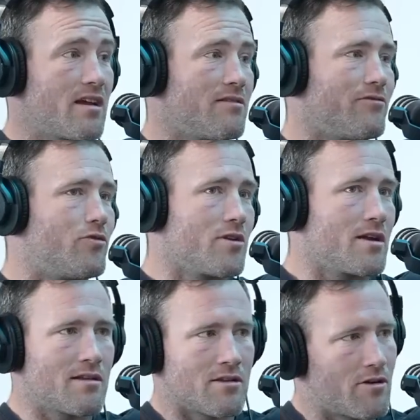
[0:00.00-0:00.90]
back into
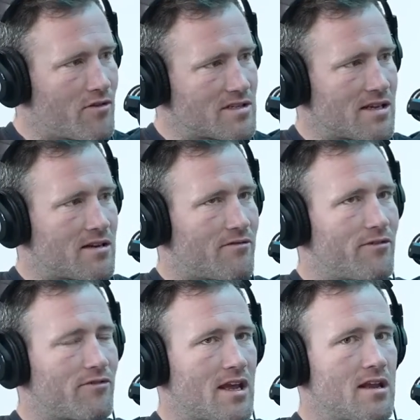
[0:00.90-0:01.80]
14 and then obviously
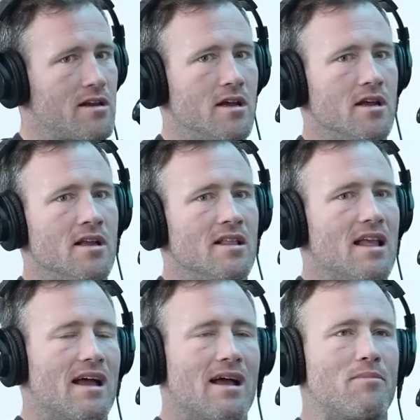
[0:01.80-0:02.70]
into 15.
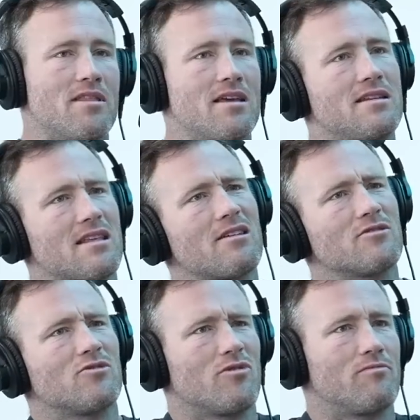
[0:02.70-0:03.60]
But then
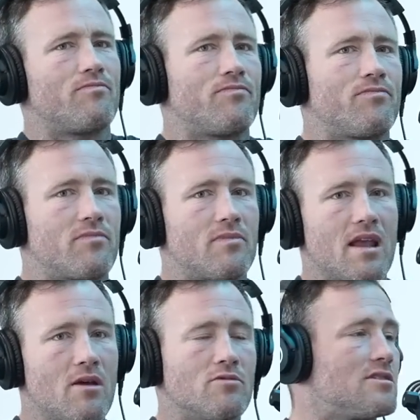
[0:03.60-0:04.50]
that was sort of,
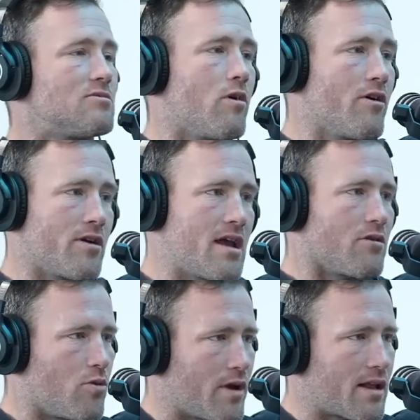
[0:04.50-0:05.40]
it was just
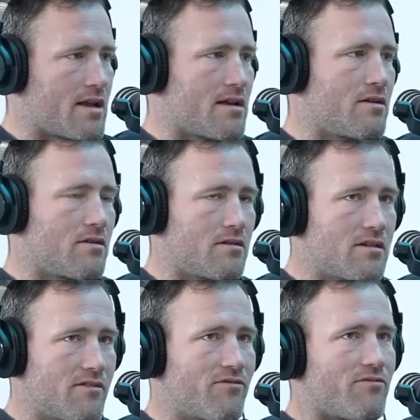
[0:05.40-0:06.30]
wearing out quickly. And
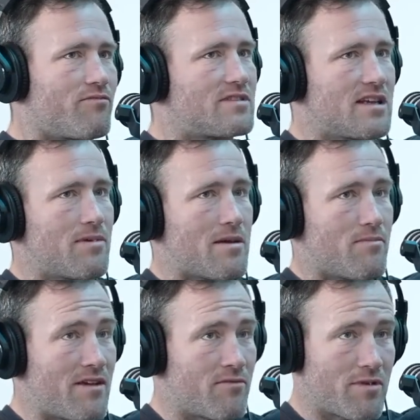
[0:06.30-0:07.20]
see
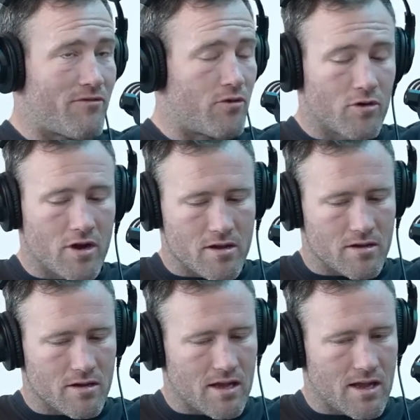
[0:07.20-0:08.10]
people even before
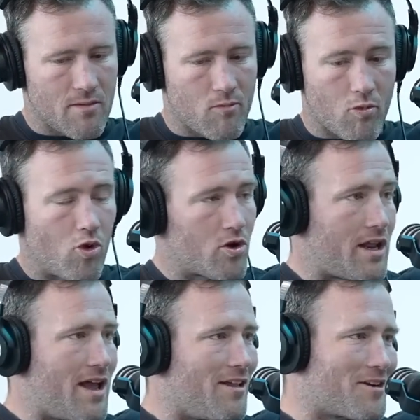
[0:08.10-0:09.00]
I
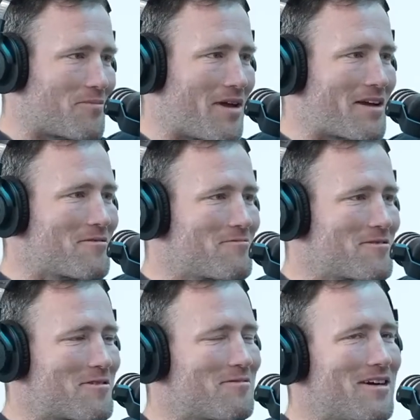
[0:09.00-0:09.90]
walk now like a
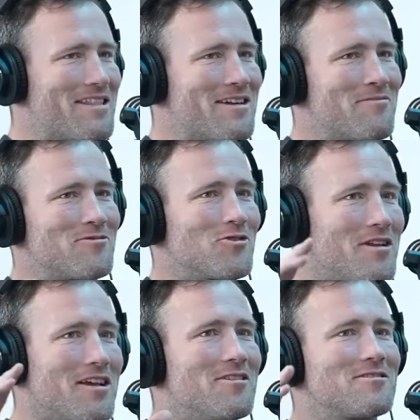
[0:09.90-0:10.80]
penguin with the way that I'm
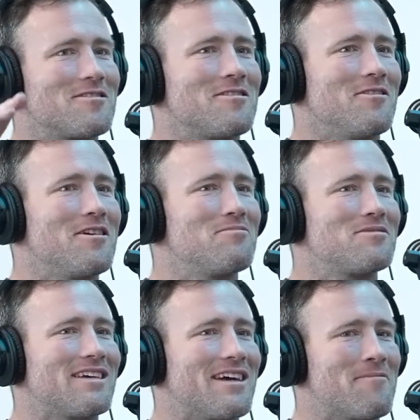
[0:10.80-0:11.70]
trying to get used to the new
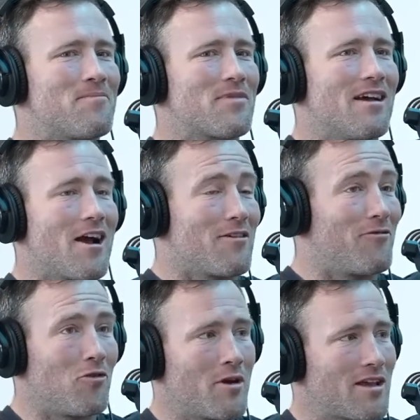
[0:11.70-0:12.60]
hips.
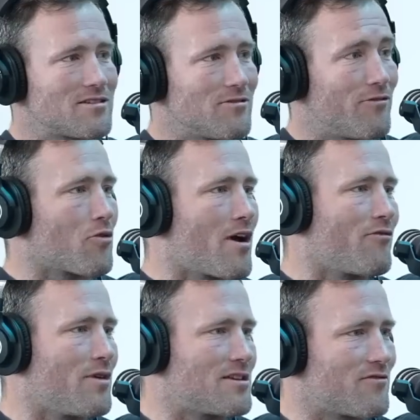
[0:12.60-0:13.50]
Only 4 weeks or
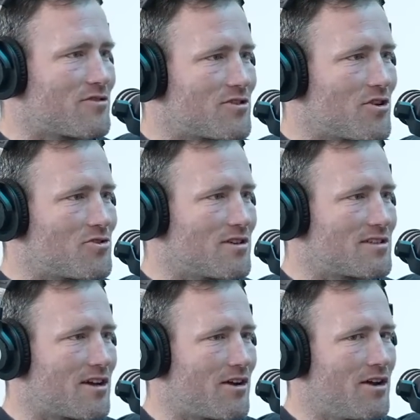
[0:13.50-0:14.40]
4.5 weeks off the
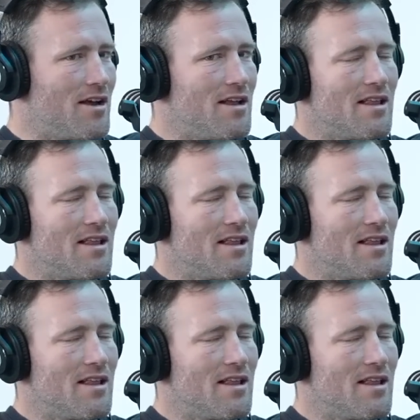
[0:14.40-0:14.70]
surgery, so